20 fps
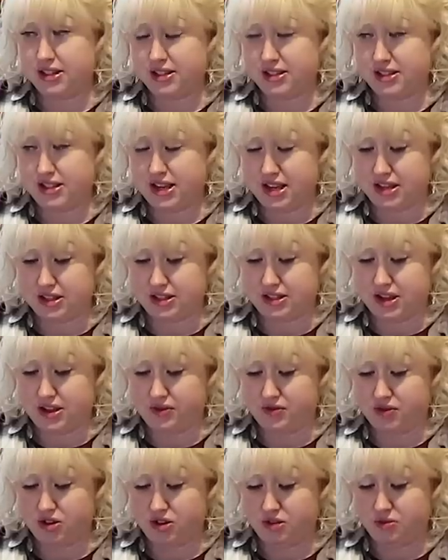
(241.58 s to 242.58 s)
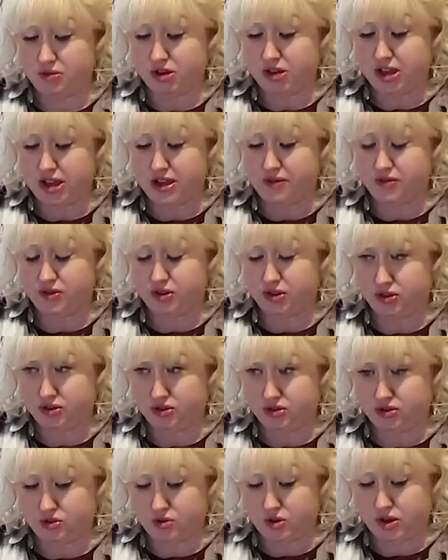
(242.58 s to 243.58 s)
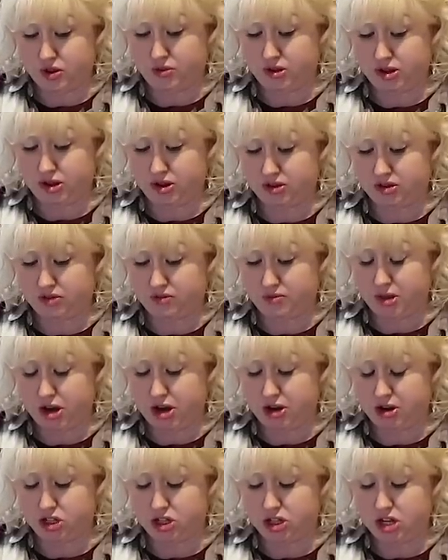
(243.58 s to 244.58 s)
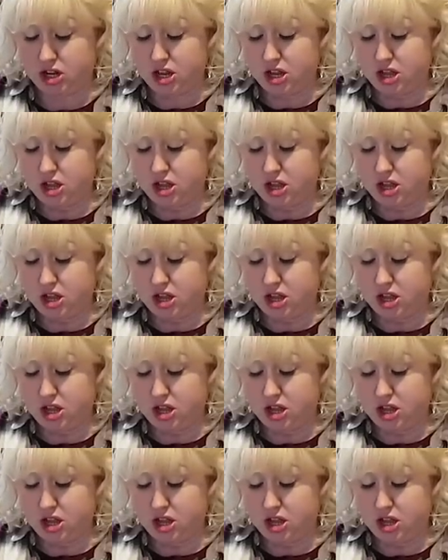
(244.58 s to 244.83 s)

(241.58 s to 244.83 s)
this test after almost, after twenty-one years of marriage?